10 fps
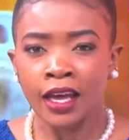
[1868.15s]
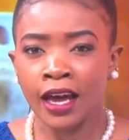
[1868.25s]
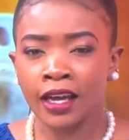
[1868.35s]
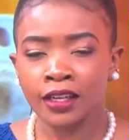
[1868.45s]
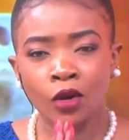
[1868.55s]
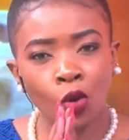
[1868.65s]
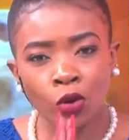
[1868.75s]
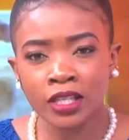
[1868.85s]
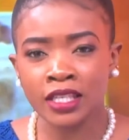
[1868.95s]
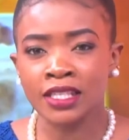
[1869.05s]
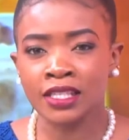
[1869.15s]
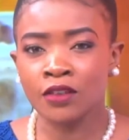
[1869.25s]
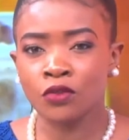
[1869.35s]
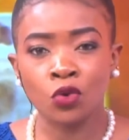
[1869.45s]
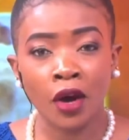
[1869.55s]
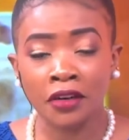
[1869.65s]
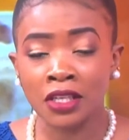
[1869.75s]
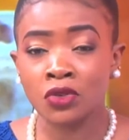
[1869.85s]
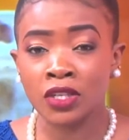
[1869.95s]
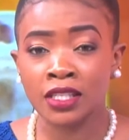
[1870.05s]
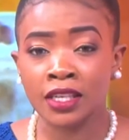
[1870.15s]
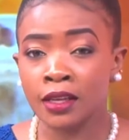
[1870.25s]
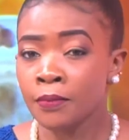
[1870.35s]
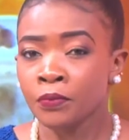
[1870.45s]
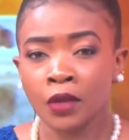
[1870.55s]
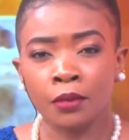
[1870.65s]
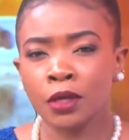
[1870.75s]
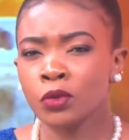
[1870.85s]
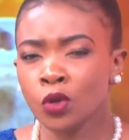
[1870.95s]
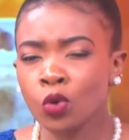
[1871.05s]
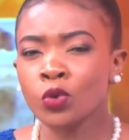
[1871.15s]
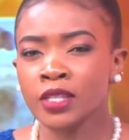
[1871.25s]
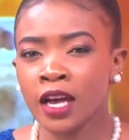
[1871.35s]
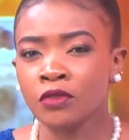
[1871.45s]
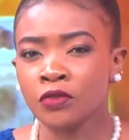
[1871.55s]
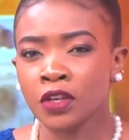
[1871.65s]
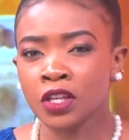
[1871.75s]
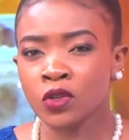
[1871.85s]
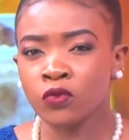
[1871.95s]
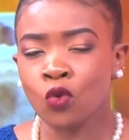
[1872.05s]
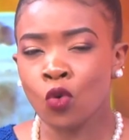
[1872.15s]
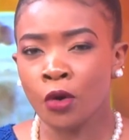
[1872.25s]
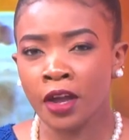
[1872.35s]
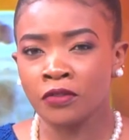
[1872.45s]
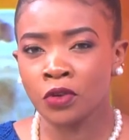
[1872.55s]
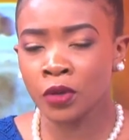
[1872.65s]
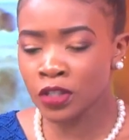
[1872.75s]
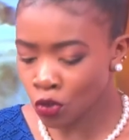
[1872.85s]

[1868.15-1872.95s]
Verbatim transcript: And all this, if you are interested, I mean, we'll always have a field for everyone.